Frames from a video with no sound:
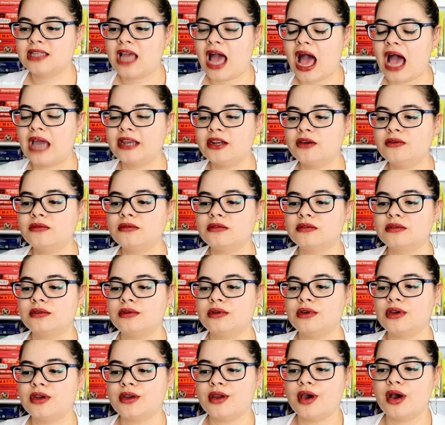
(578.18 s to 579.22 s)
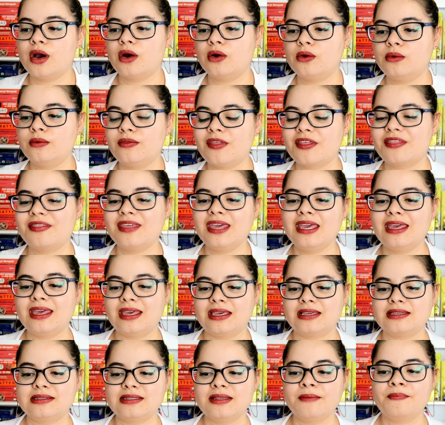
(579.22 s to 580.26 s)
I don't know. The thing
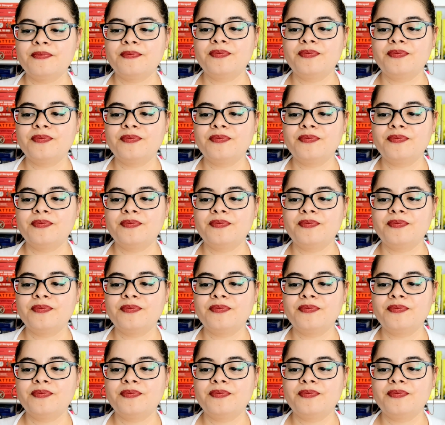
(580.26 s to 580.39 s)
is,